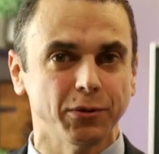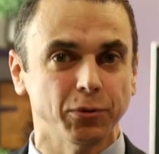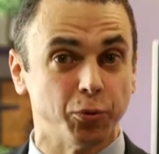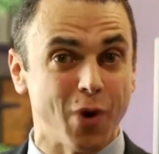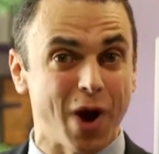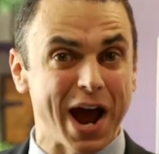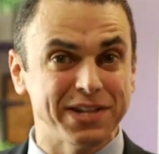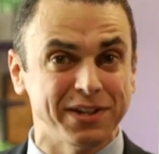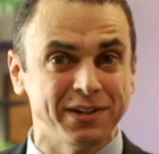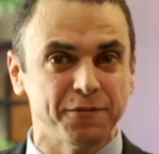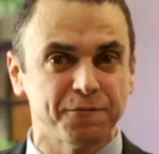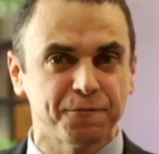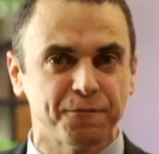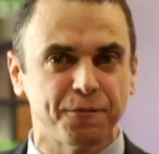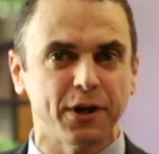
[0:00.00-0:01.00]
right in the
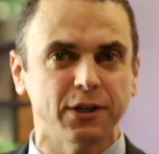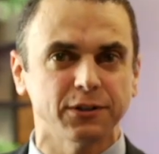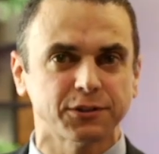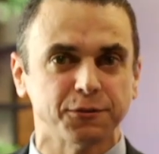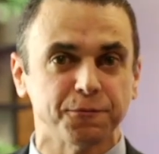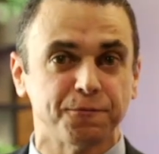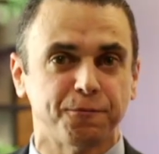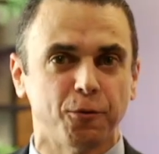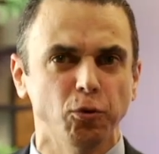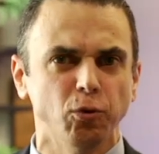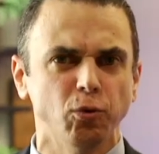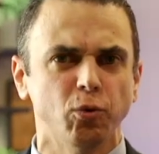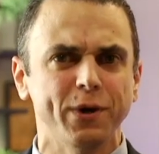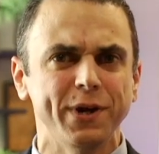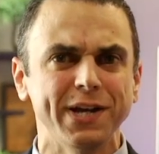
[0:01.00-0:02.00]
first
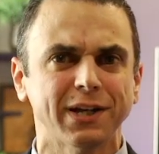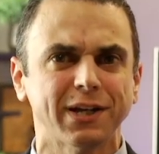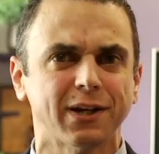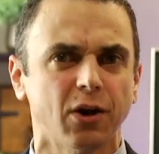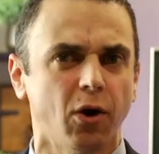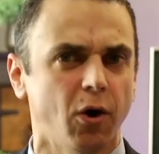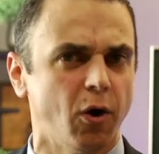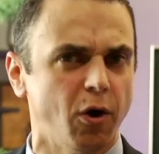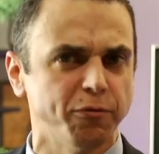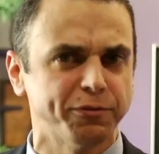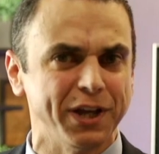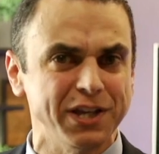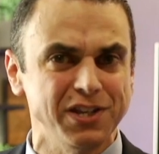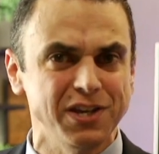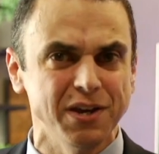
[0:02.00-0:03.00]
full week of
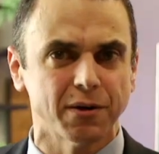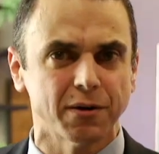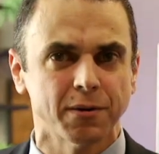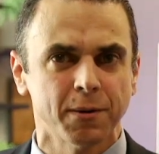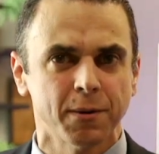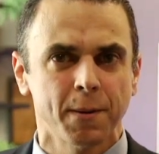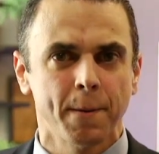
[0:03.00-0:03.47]
the year,